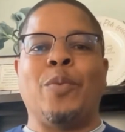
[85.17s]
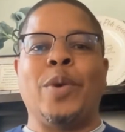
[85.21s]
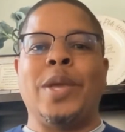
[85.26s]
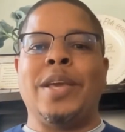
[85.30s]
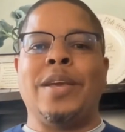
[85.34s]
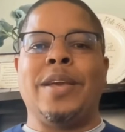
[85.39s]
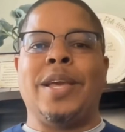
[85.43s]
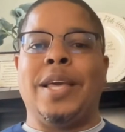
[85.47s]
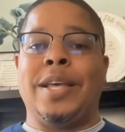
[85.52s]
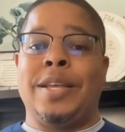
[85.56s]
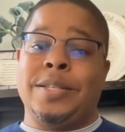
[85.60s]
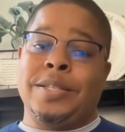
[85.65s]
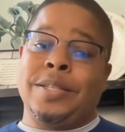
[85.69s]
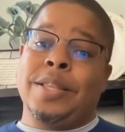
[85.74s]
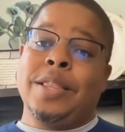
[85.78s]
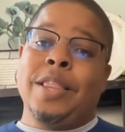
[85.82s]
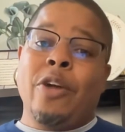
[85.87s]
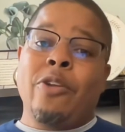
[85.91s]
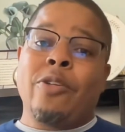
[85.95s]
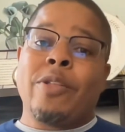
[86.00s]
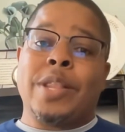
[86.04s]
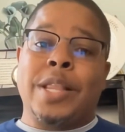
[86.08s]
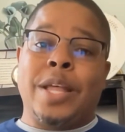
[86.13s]
we it,
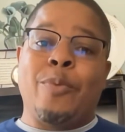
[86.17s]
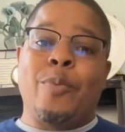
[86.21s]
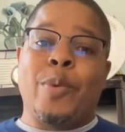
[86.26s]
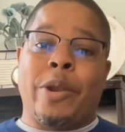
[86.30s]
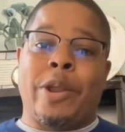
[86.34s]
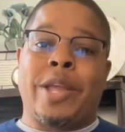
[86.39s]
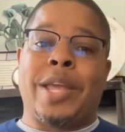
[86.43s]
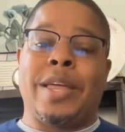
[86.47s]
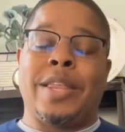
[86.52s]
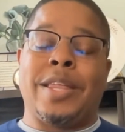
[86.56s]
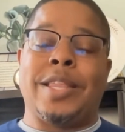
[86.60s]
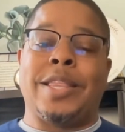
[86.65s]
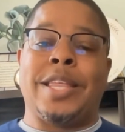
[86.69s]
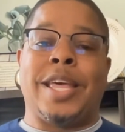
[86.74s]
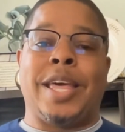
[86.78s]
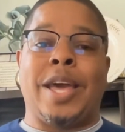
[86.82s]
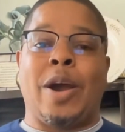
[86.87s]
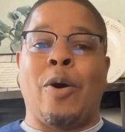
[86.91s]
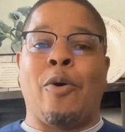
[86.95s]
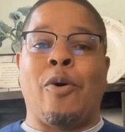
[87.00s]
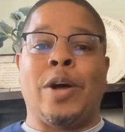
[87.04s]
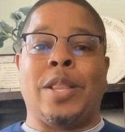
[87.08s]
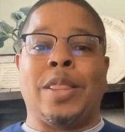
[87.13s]
literally we're getting
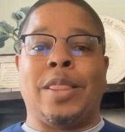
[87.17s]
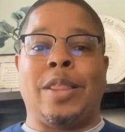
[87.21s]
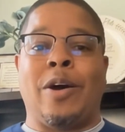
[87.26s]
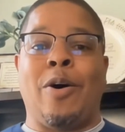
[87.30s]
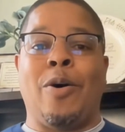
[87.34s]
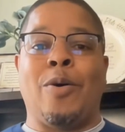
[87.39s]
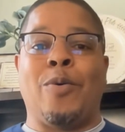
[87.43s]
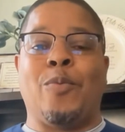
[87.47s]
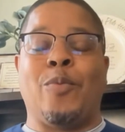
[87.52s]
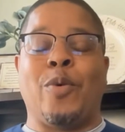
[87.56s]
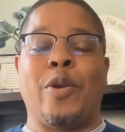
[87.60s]
it on loan.